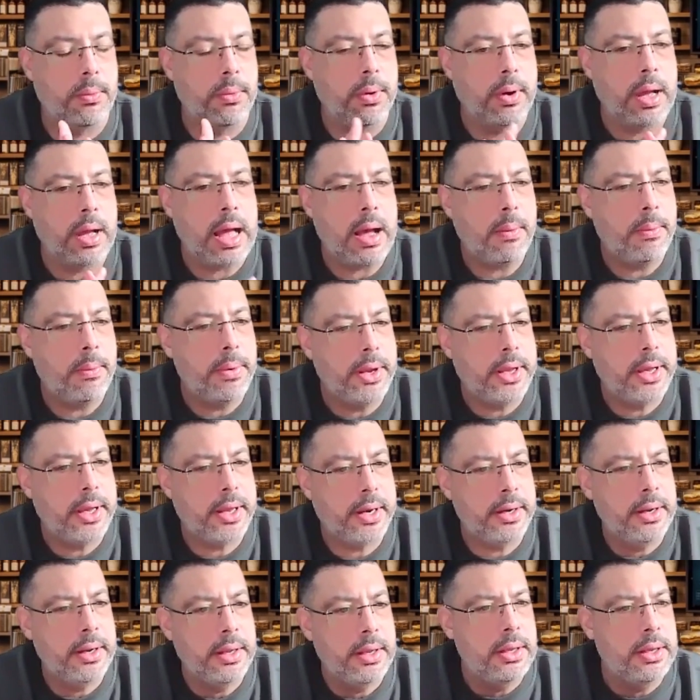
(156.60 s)
how we
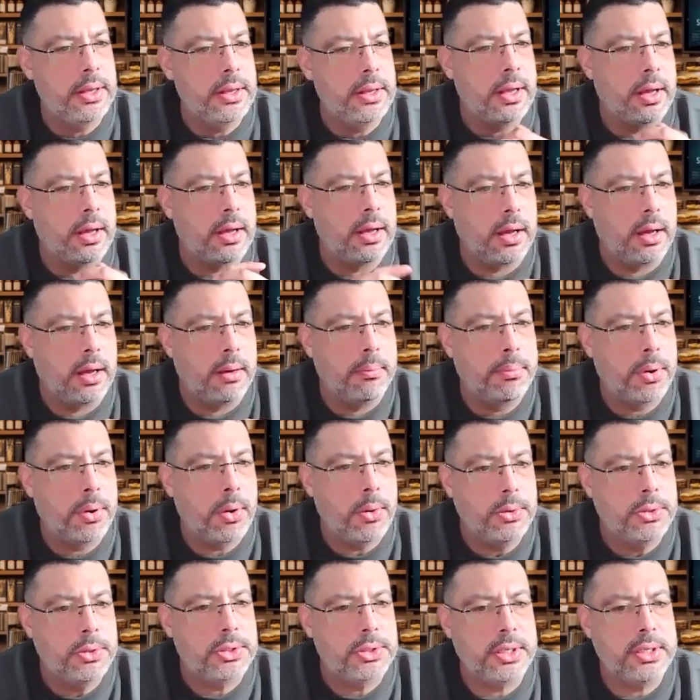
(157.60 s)
can
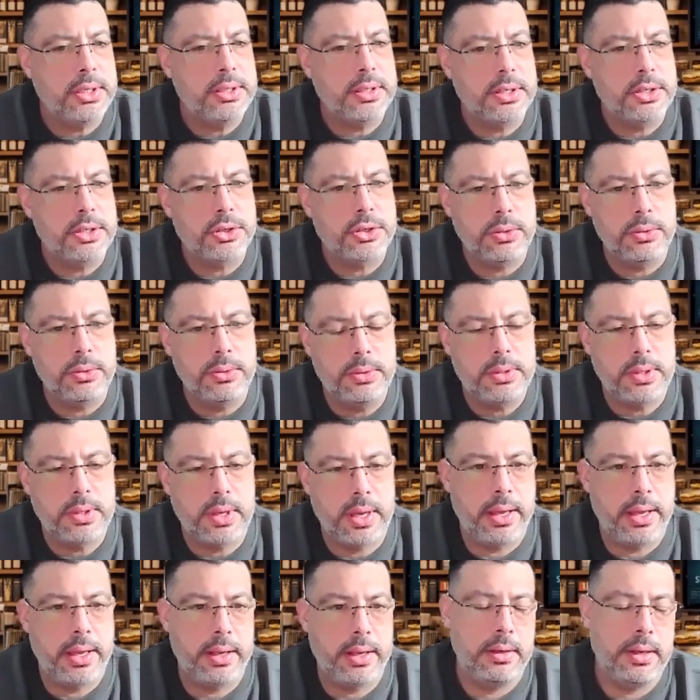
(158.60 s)
approach these issues
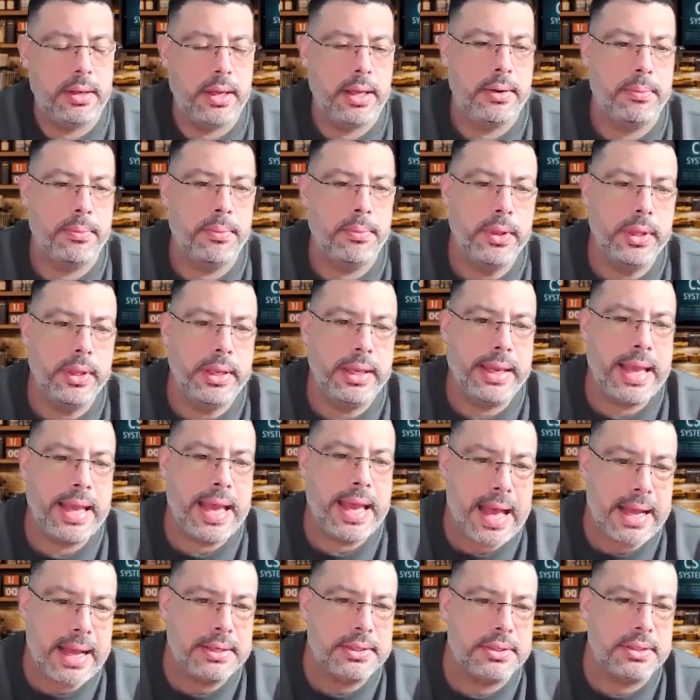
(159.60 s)
and really
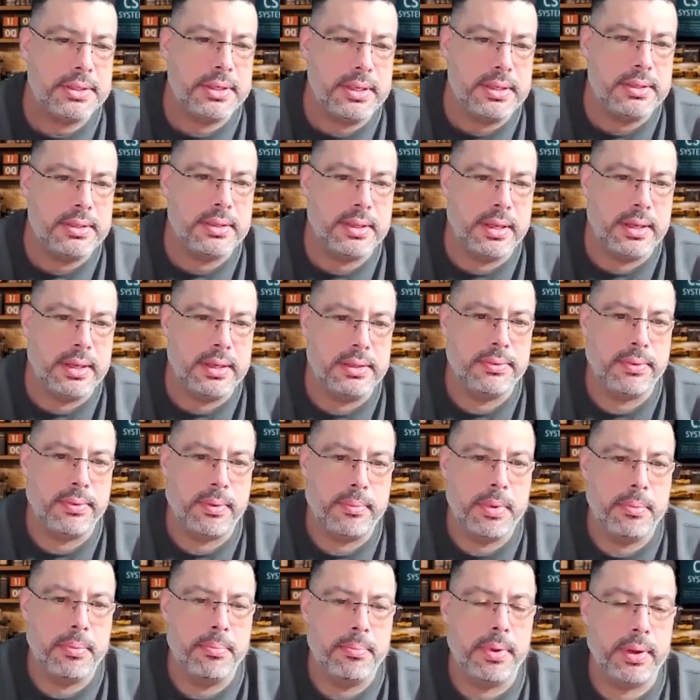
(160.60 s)
catch these things
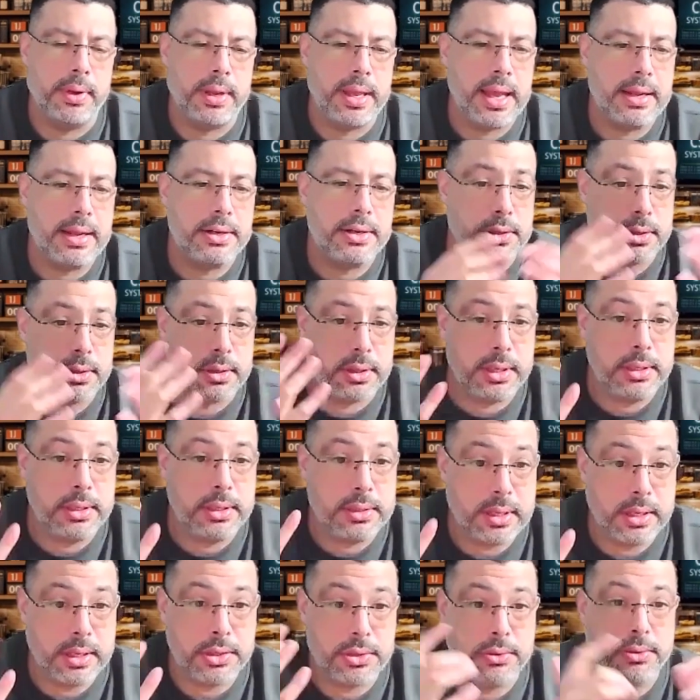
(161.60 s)
from the catch
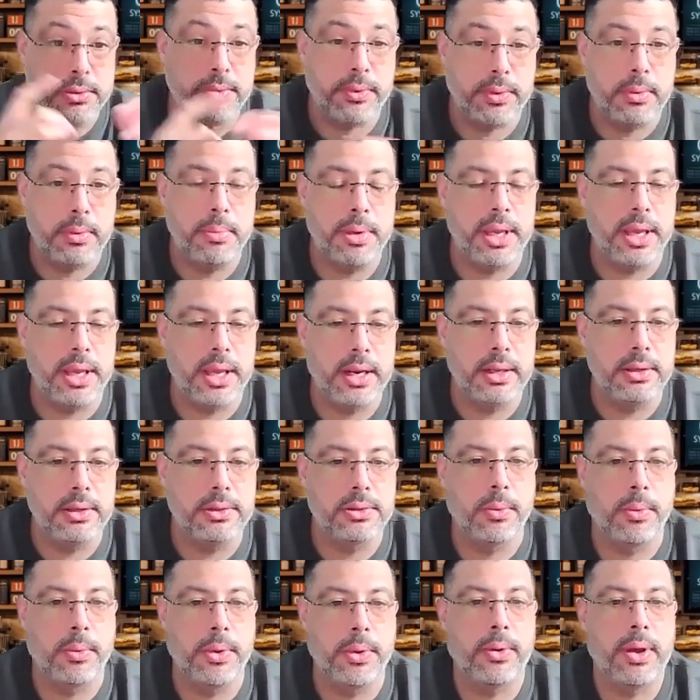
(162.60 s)
these issues from the beginning,
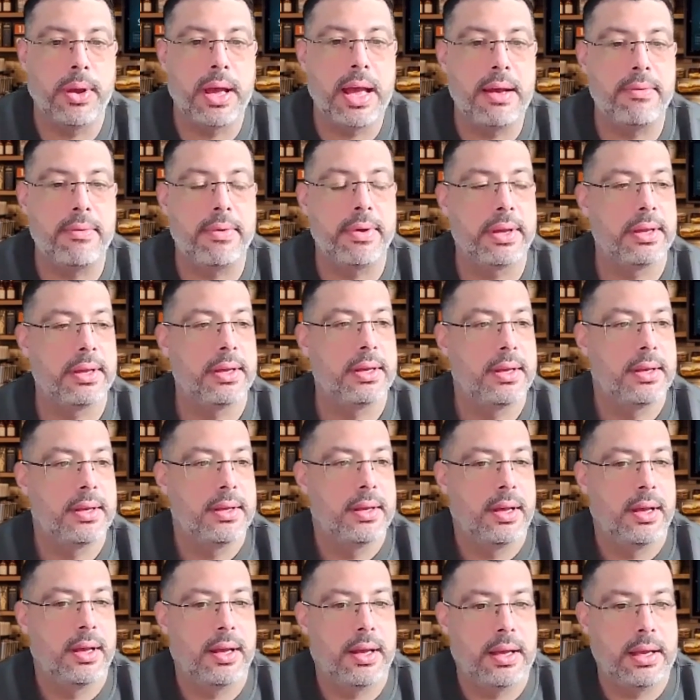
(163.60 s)
so we don't have
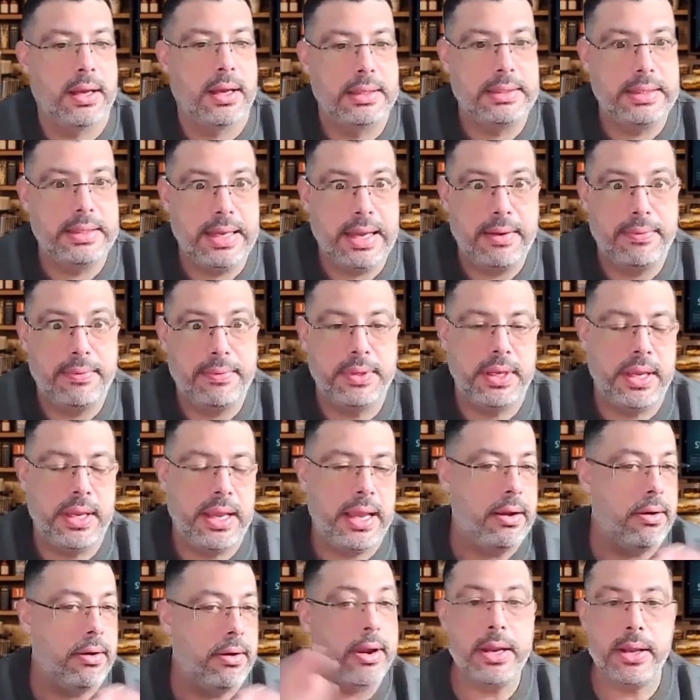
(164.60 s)
the
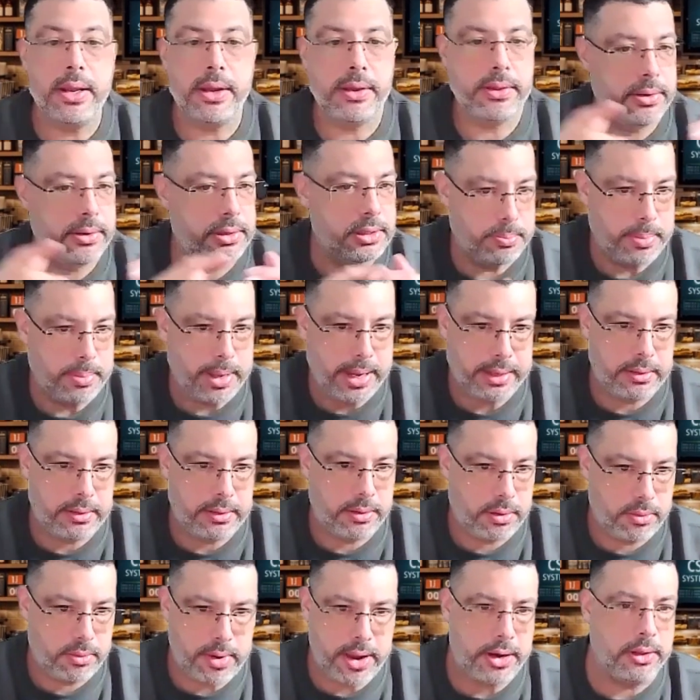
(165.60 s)
FDA or any other
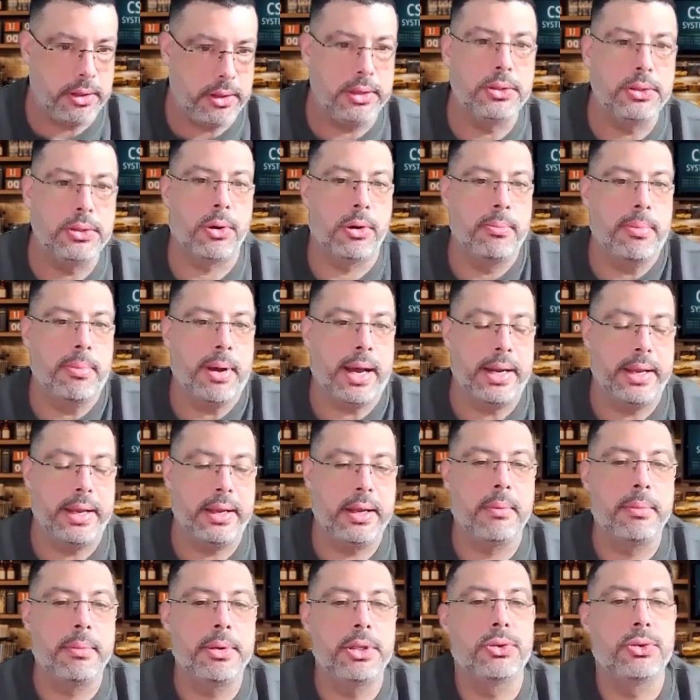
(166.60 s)
inspector or regulatory body
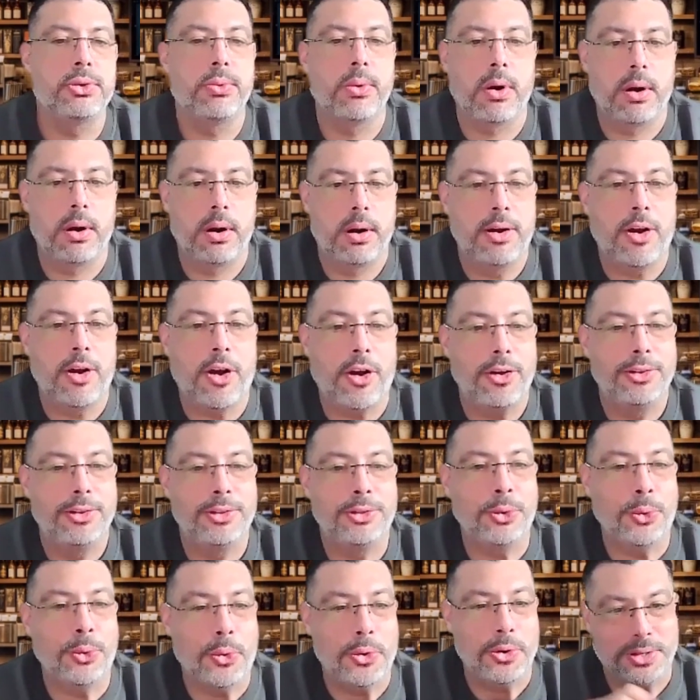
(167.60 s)
coming to our
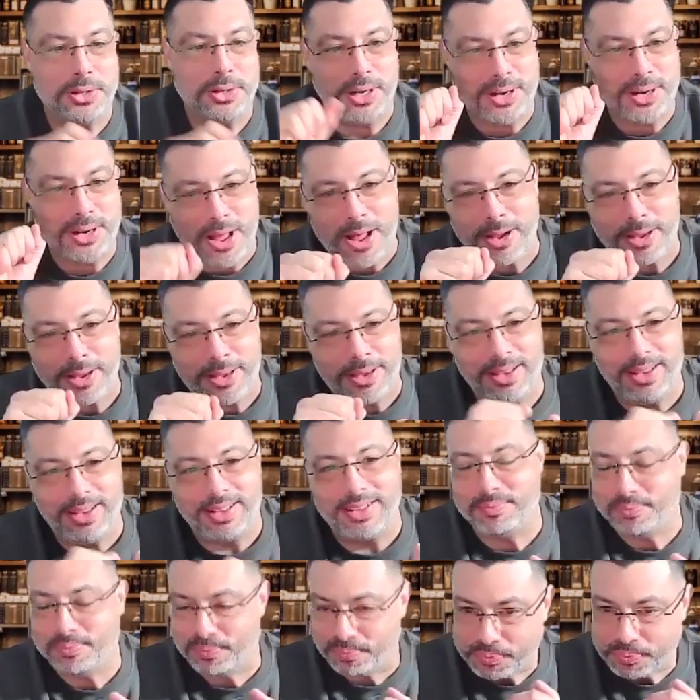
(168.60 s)
doors and knocking
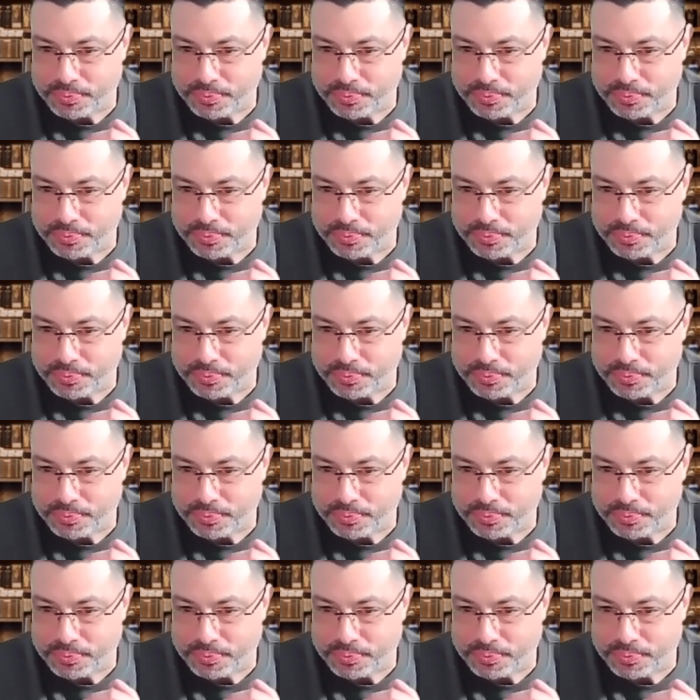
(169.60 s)
and